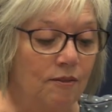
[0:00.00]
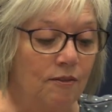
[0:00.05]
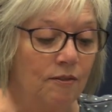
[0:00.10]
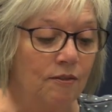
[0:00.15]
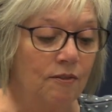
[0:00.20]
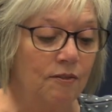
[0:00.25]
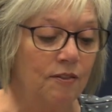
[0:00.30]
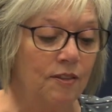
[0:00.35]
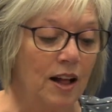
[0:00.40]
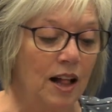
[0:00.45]

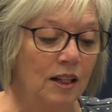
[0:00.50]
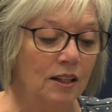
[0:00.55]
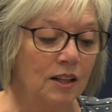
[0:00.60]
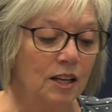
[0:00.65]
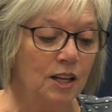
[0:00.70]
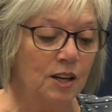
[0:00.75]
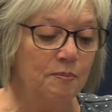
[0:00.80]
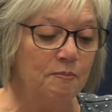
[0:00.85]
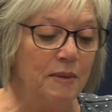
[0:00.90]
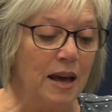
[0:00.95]

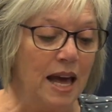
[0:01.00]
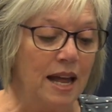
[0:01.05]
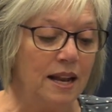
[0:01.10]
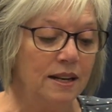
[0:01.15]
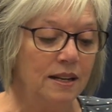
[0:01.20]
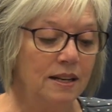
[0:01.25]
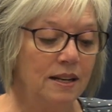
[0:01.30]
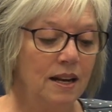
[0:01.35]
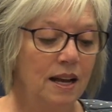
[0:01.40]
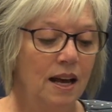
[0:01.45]

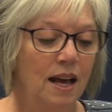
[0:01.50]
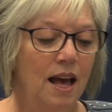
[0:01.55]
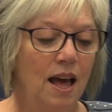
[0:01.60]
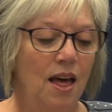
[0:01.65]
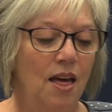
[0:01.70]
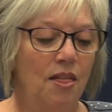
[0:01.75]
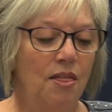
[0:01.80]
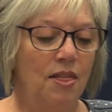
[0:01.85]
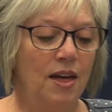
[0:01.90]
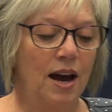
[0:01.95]
Valkamen
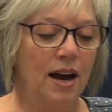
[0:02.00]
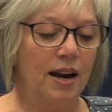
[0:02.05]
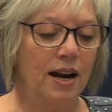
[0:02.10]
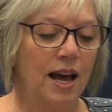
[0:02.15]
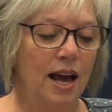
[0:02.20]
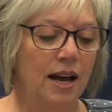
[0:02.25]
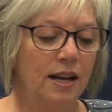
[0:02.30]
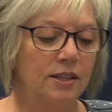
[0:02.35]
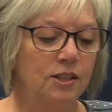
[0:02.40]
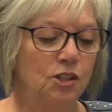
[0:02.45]
that
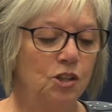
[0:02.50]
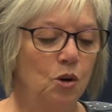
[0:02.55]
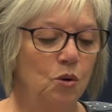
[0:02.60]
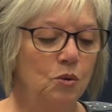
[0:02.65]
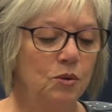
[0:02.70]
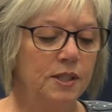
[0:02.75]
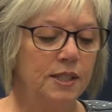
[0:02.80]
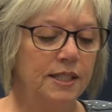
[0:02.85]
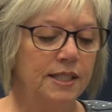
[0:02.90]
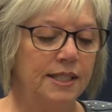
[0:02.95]
had
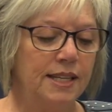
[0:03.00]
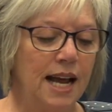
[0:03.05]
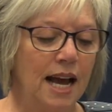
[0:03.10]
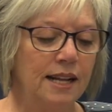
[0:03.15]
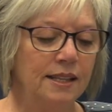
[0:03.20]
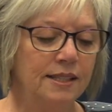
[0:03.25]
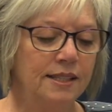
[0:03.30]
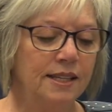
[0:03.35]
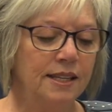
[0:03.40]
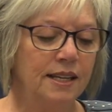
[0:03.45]
toast
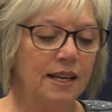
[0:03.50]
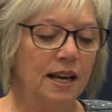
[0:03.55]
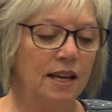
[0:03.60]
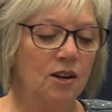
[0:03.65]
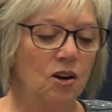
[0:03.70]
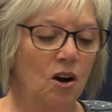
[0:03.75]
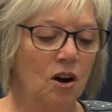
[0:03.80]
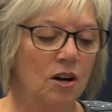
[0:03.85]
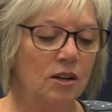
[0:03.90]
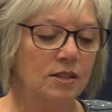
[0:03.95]
dancing
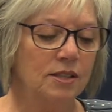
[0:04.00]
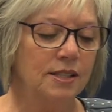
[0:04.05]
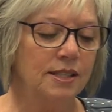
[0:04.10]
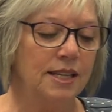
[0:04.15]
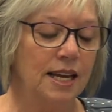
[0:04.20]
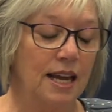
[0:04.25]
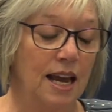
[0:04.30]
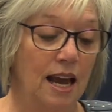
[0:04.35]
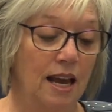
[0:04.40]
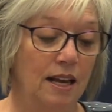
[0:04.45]
and heart
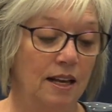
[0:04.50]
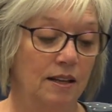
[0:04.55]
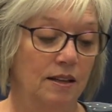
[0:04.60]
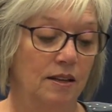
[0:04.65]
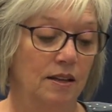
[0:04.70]
singing.